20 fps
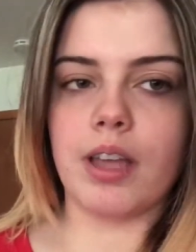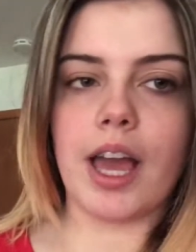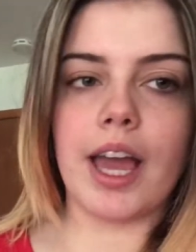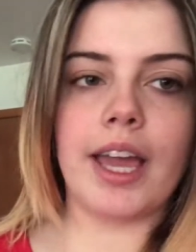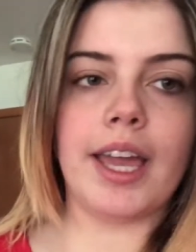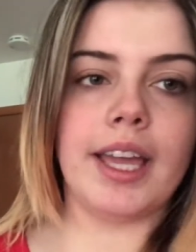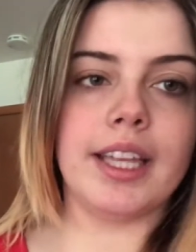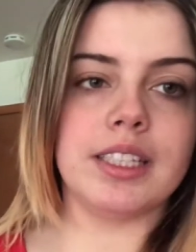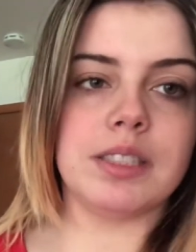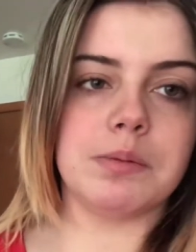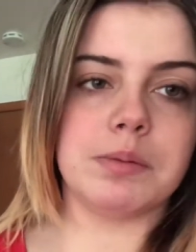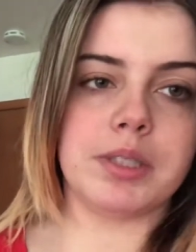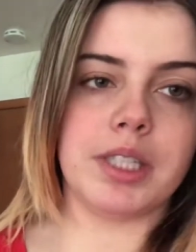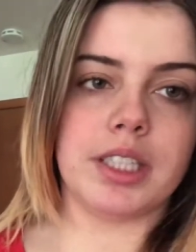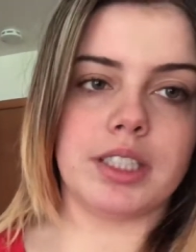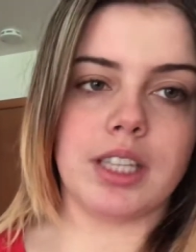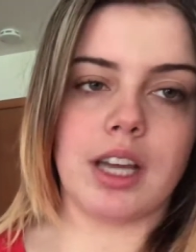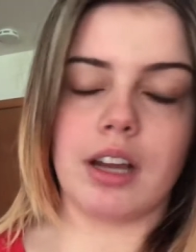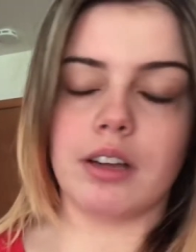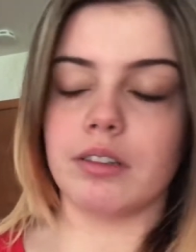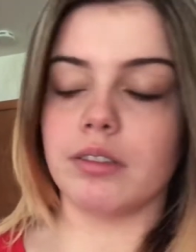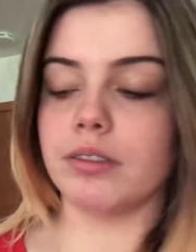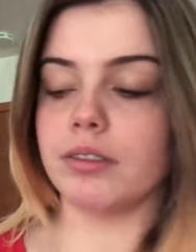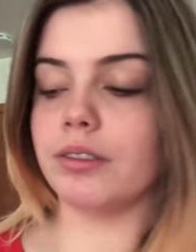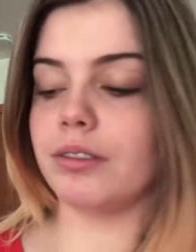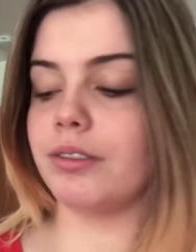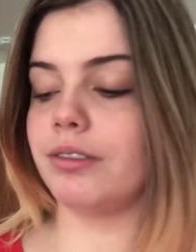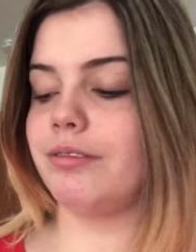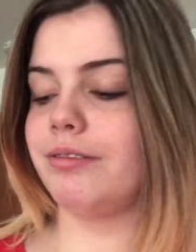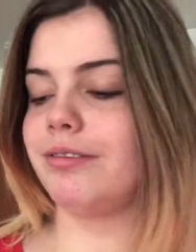I ate some steak
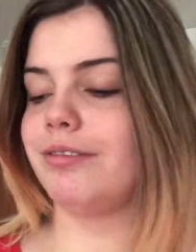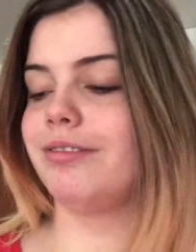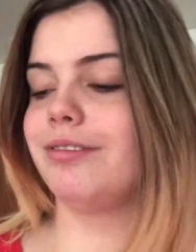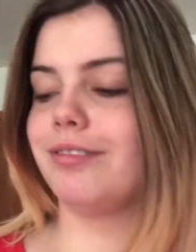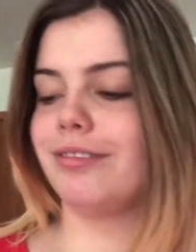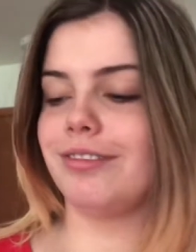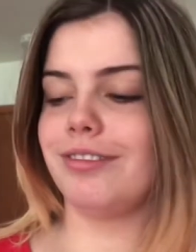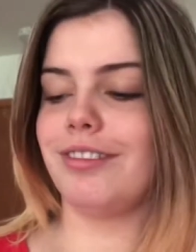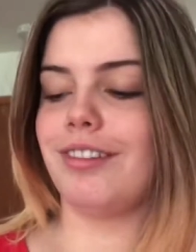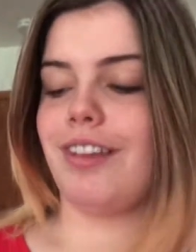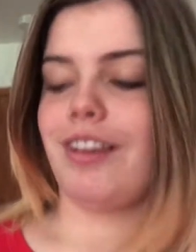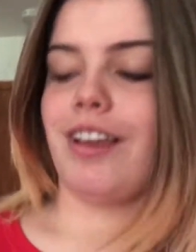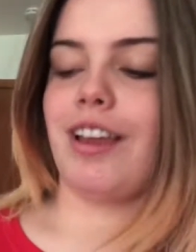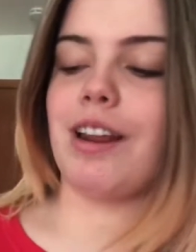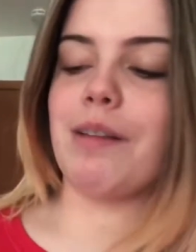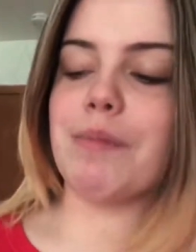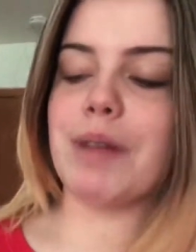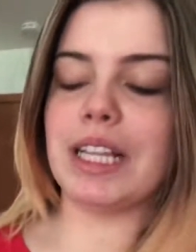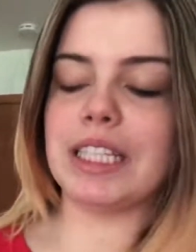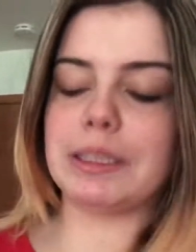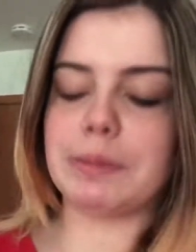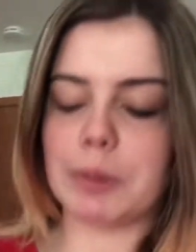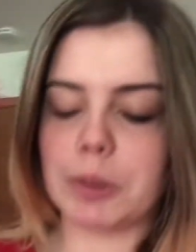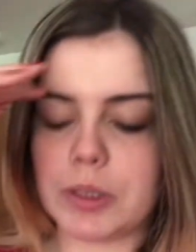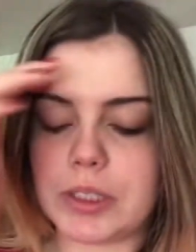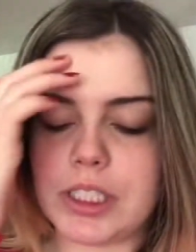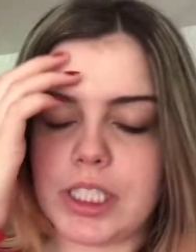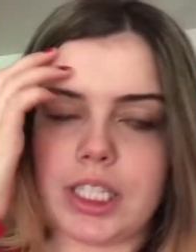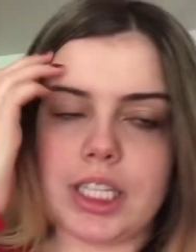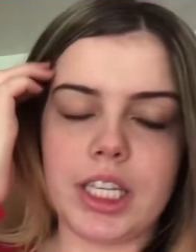tacos. And I'm not
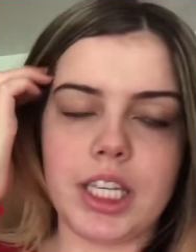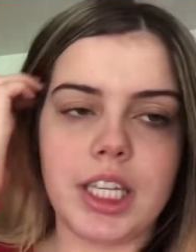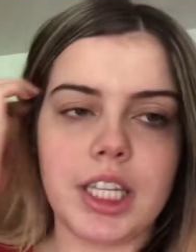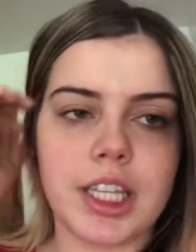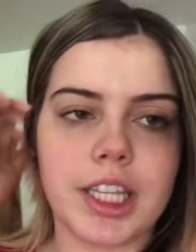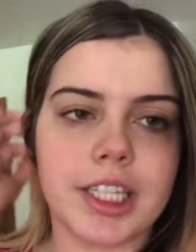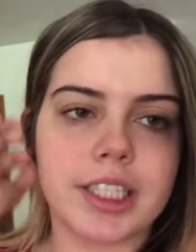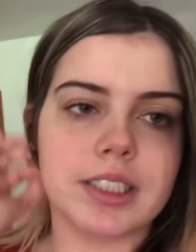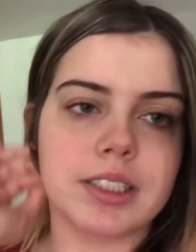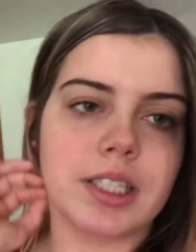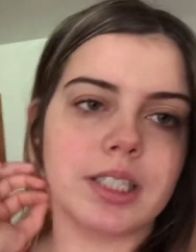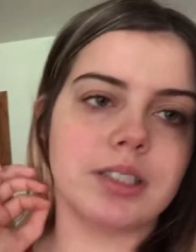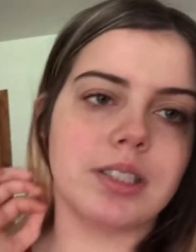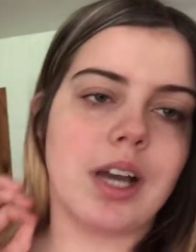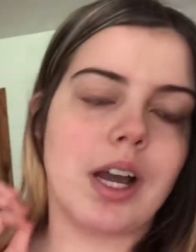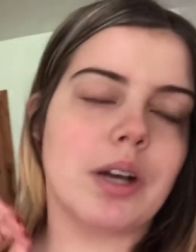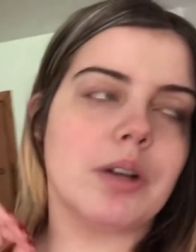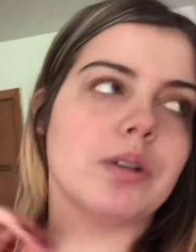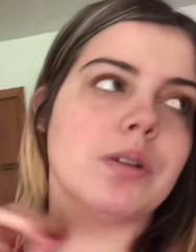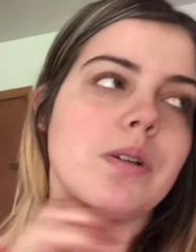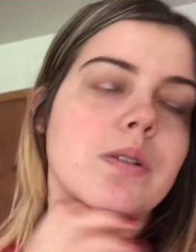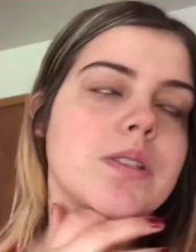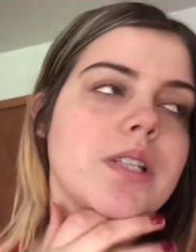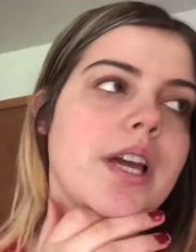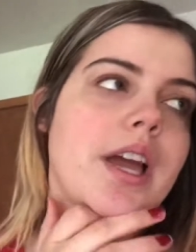supposed to eat like steak tacos.